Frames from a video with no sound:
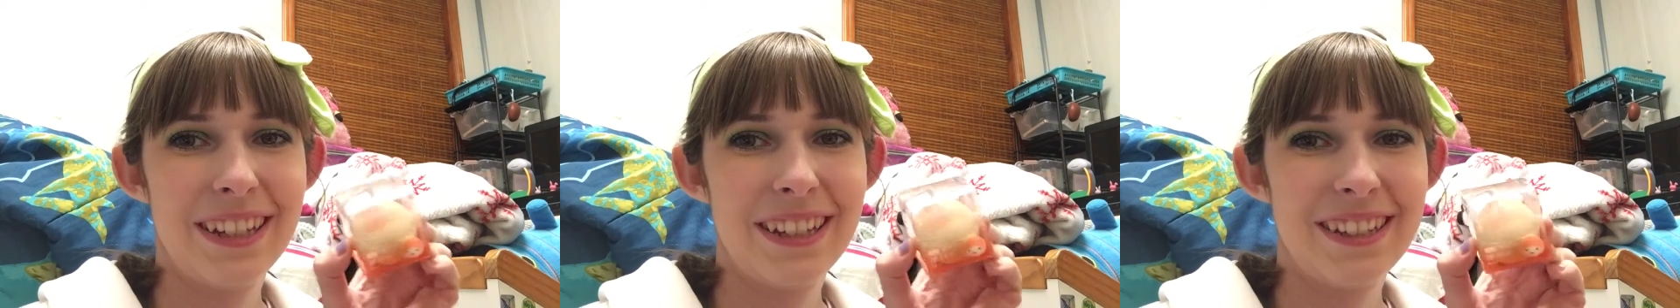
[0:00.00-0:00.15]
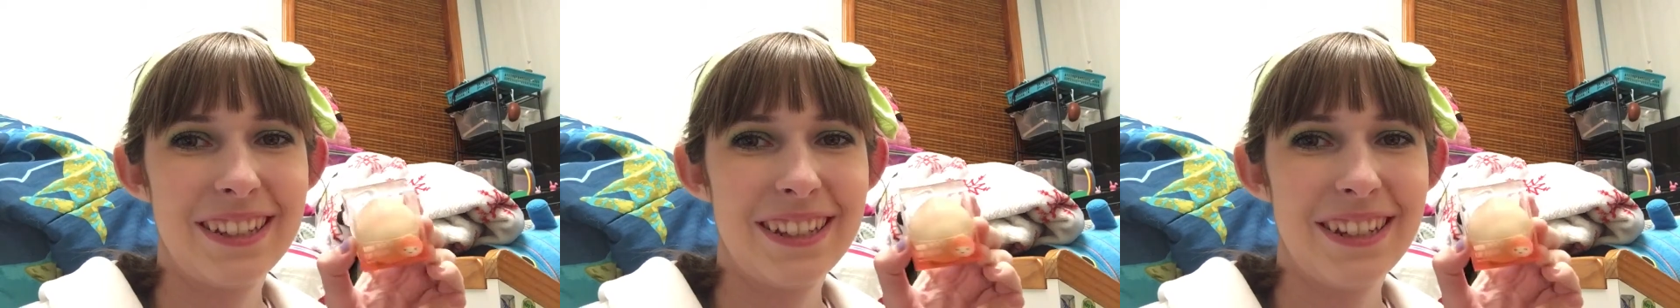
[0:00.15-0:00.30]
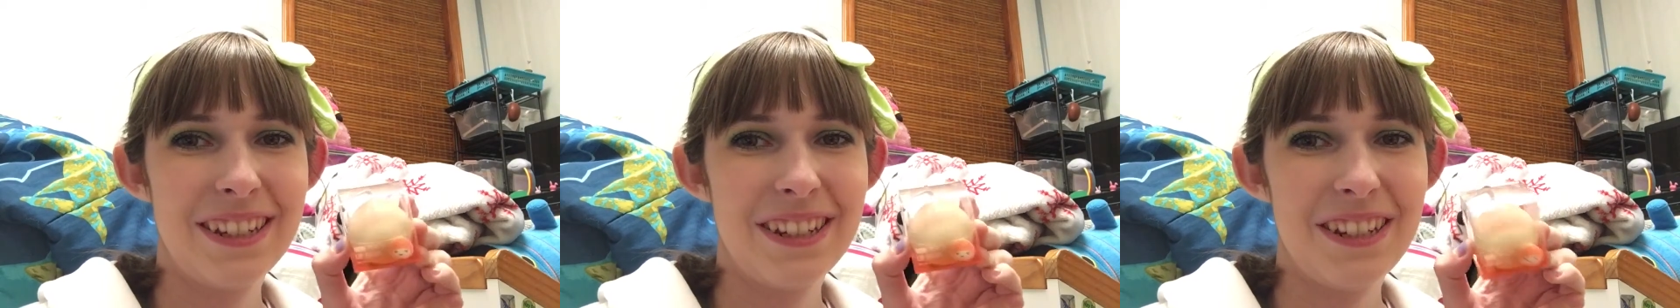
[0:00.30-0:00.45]

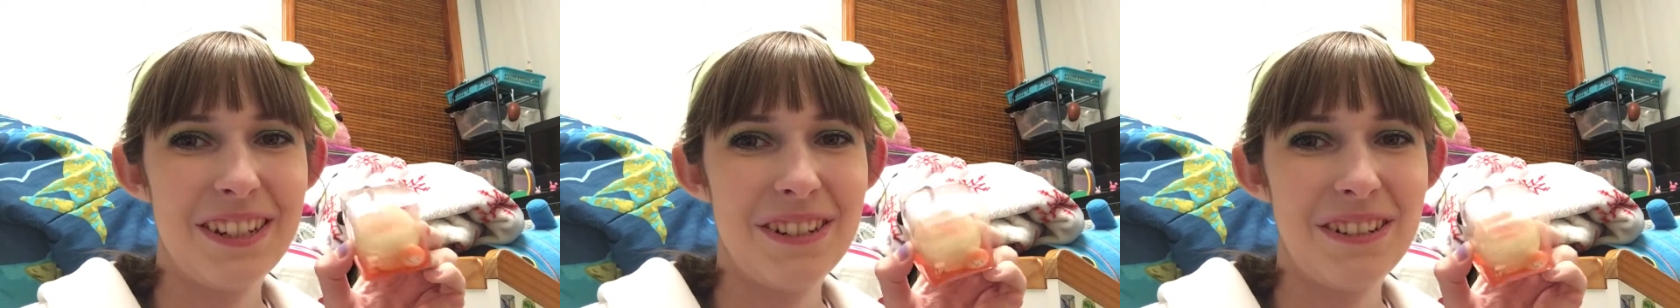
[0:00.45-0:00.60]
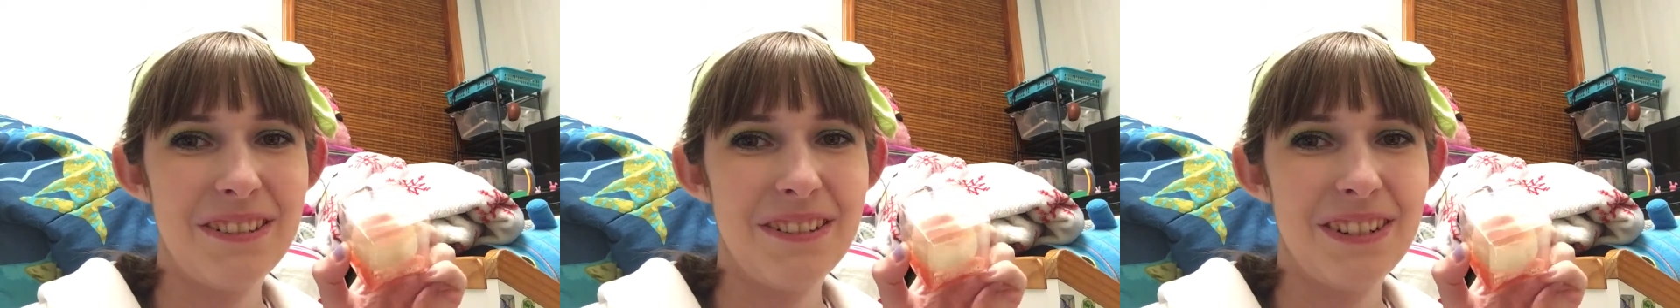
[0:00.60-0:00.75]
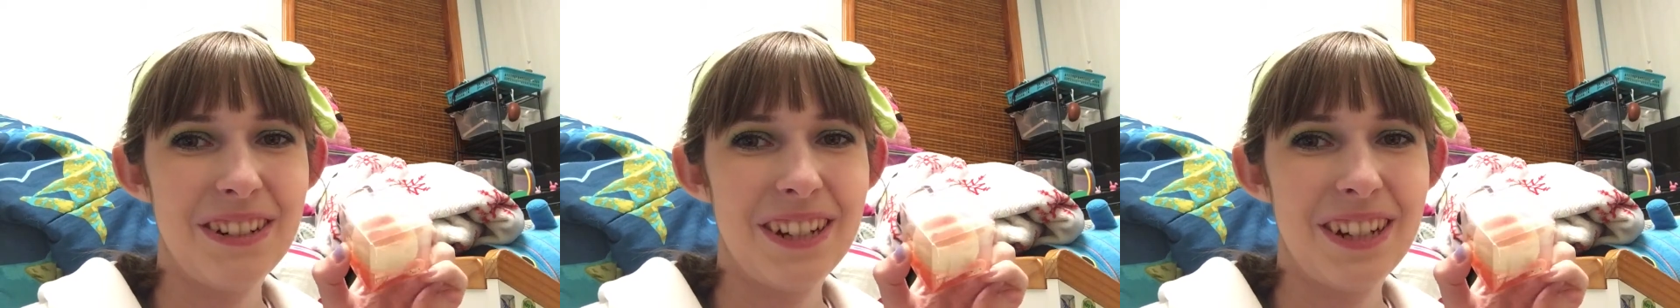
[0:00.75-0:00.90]
Isn't it
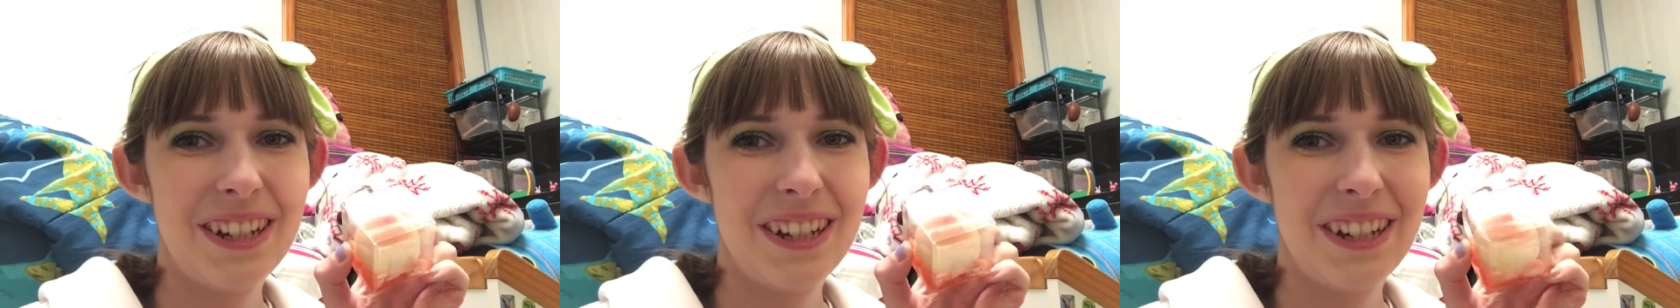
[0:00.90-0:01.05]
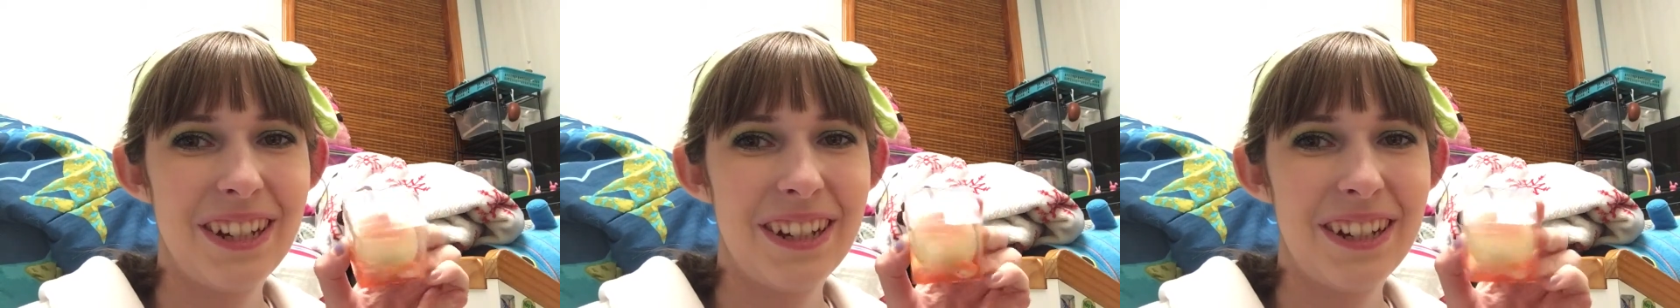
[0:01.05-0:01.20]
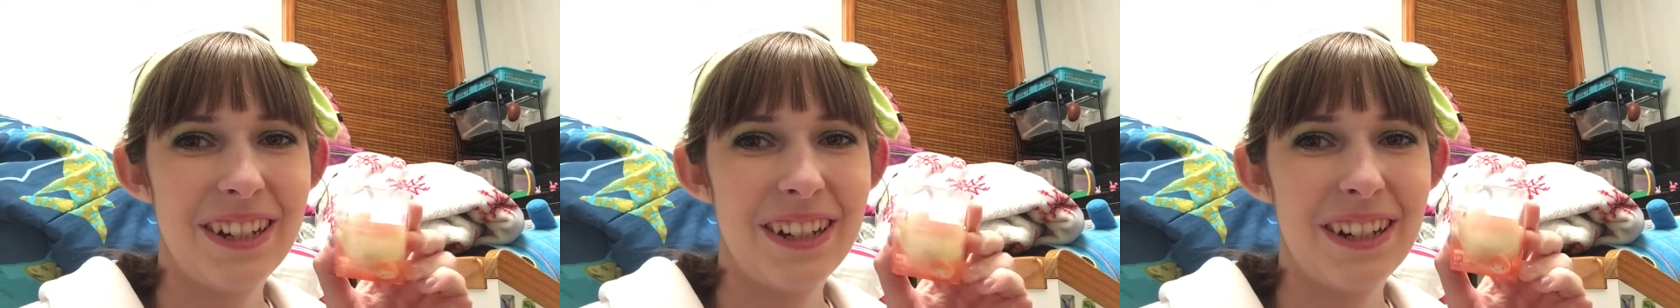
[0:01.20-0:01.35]
cute?
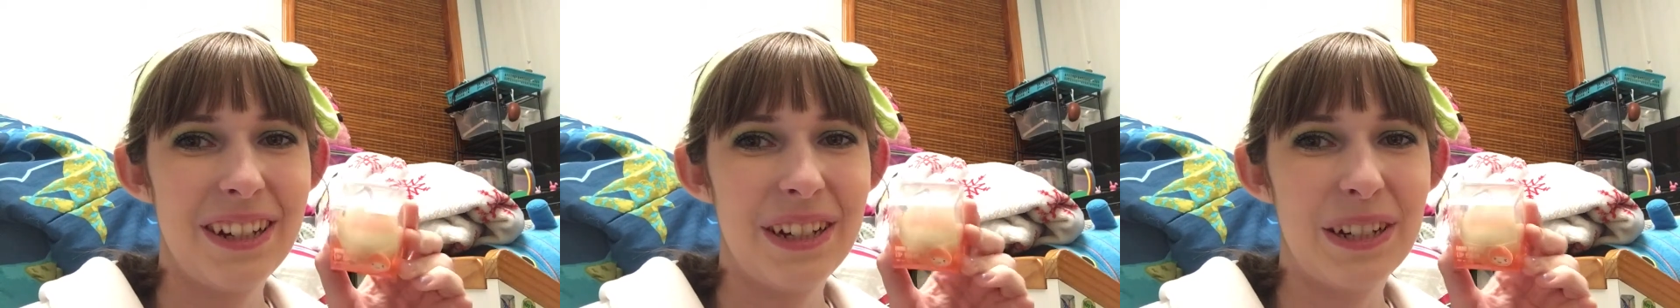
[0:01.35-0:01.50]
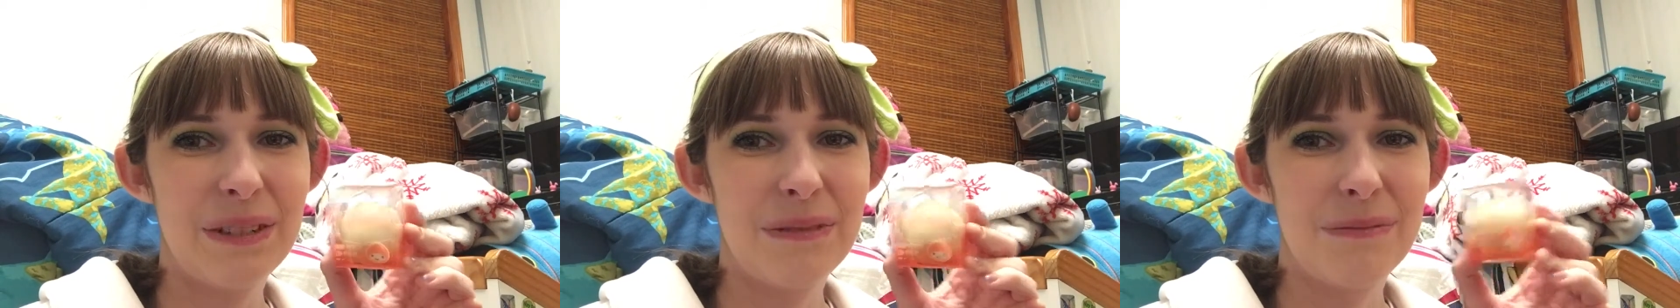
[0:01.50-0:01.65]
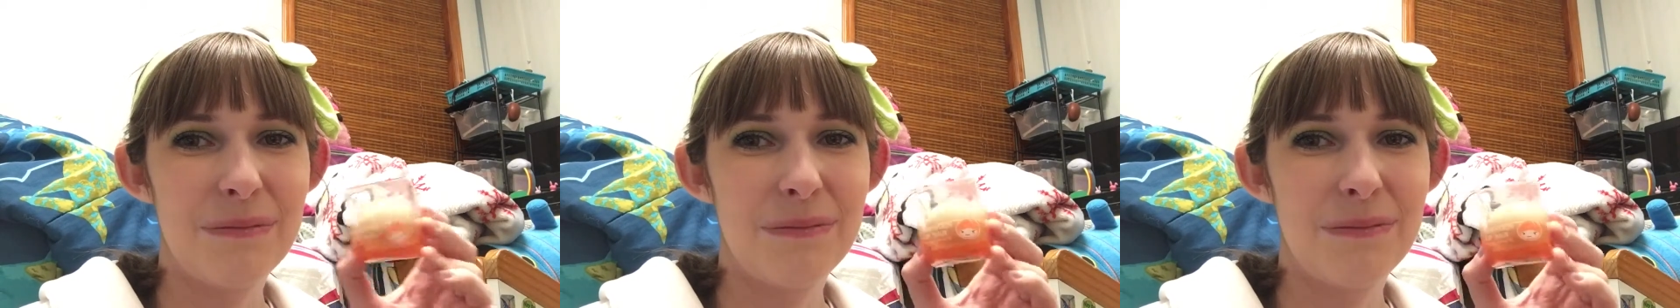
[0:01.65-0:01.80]

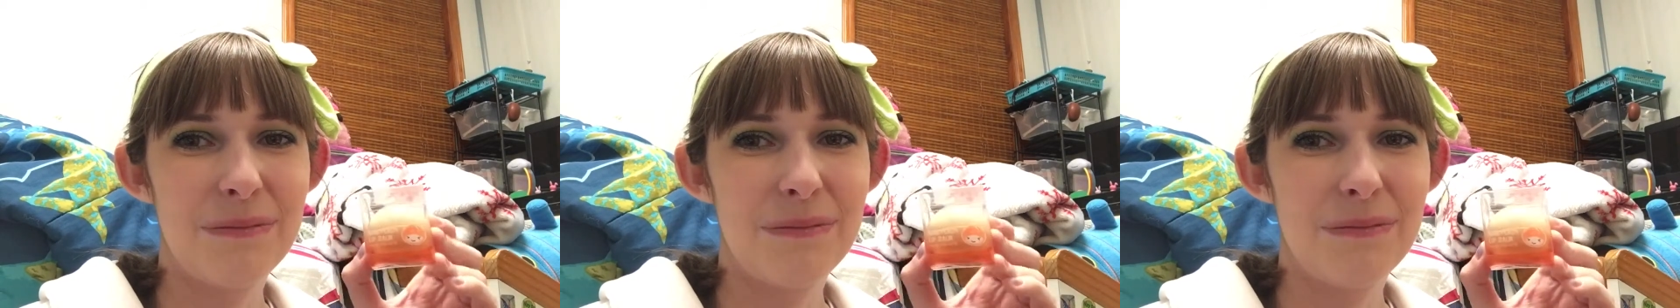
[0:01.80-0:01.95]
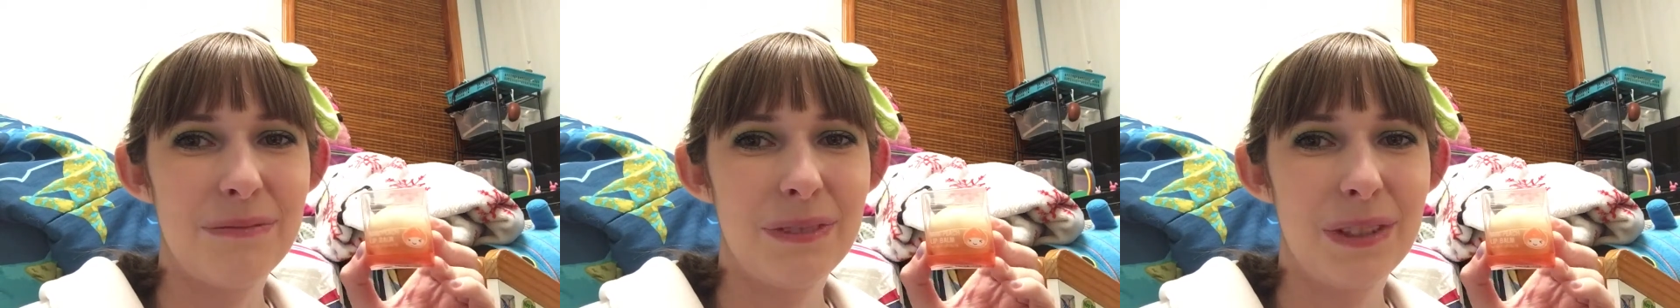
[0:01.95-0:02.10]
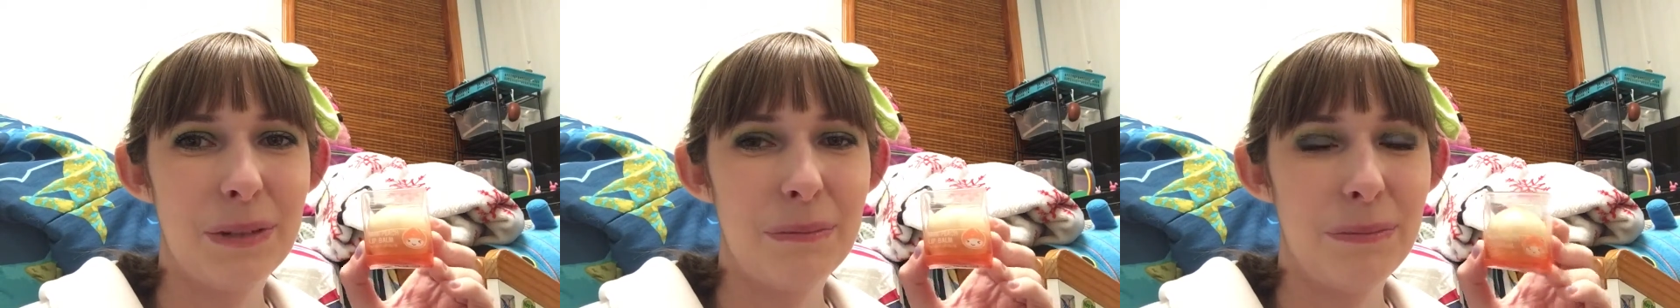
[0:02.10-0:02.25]

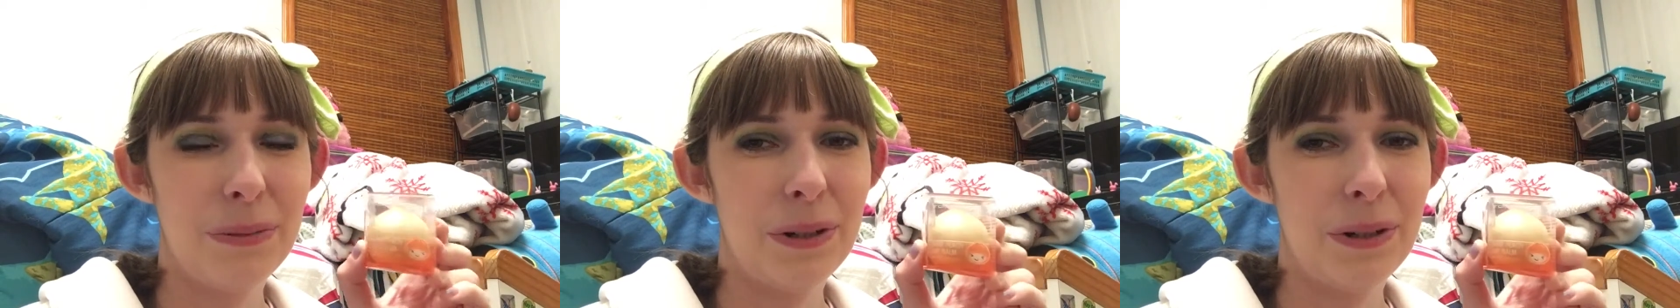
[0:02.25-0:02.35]
Lip